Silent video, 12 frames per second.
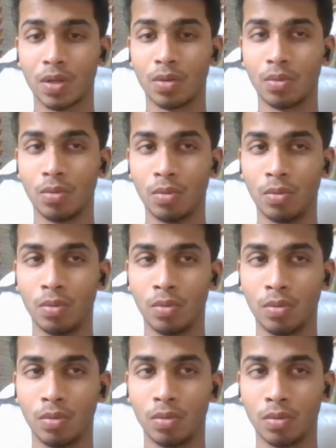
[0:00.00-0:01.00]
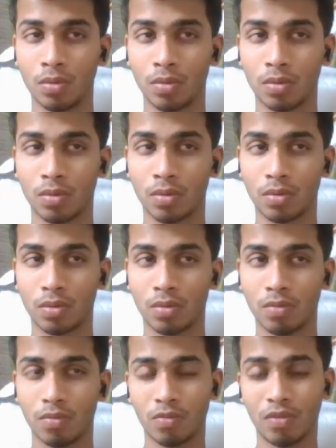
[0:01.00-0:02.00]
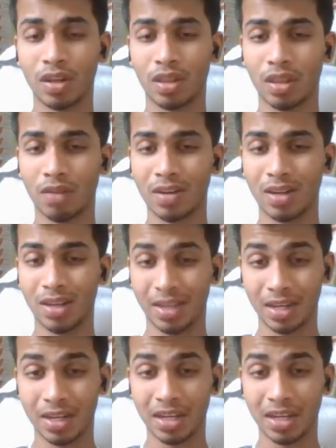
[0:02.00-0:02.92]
to 178